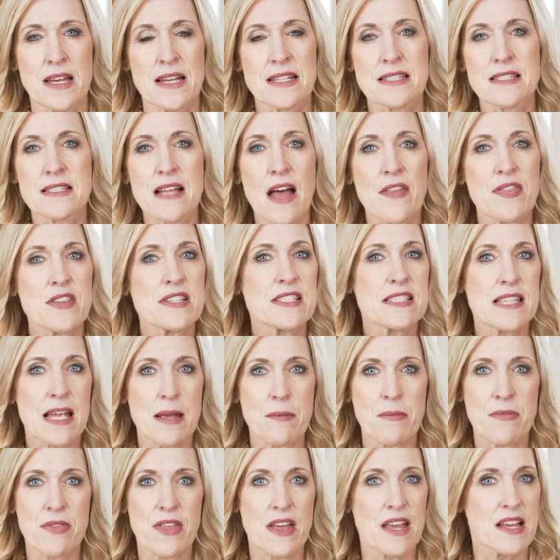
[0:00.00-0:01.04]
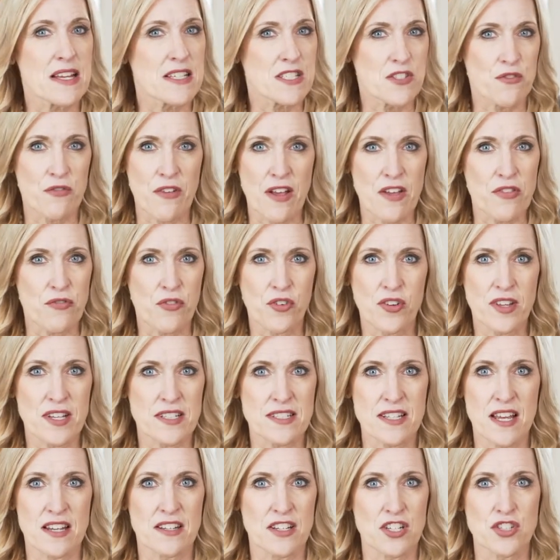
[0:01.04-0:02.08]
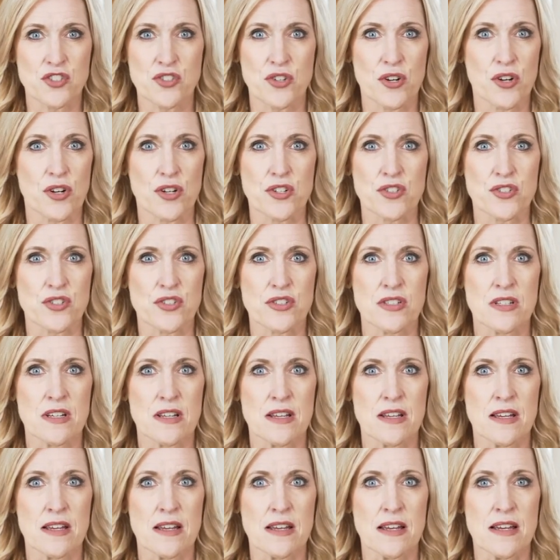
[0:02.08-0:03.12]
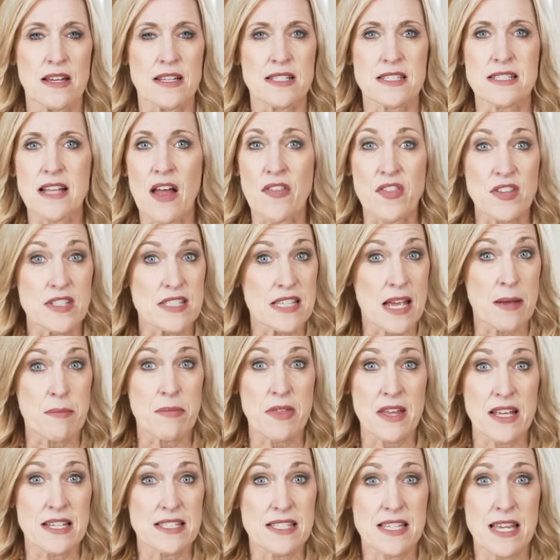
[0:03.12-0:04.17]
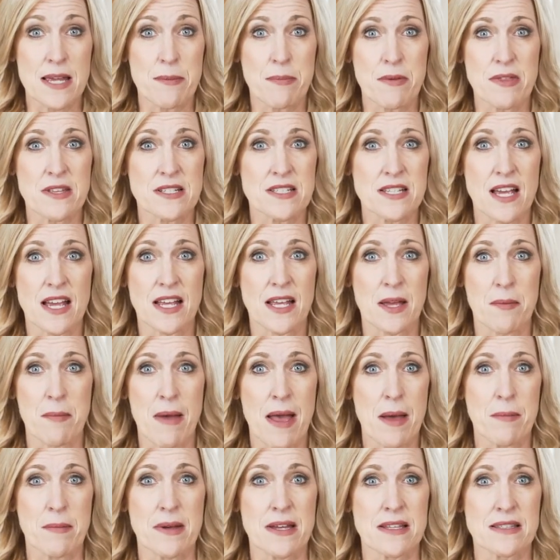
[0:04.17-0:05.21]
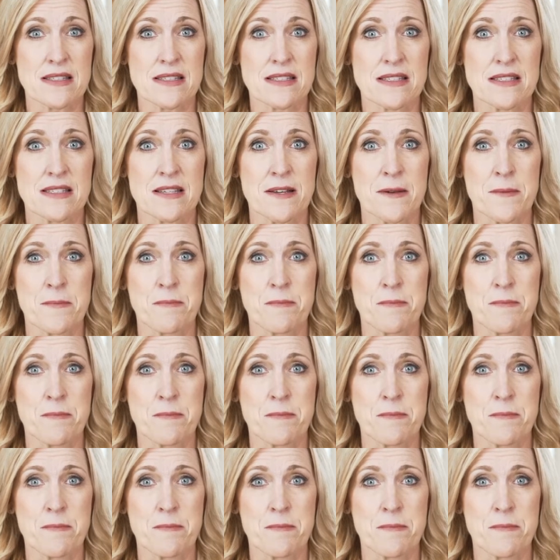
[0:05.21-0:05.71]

It's not the same thing as faithfully attending church. It's not the same thing as keeping the Ten Commandments.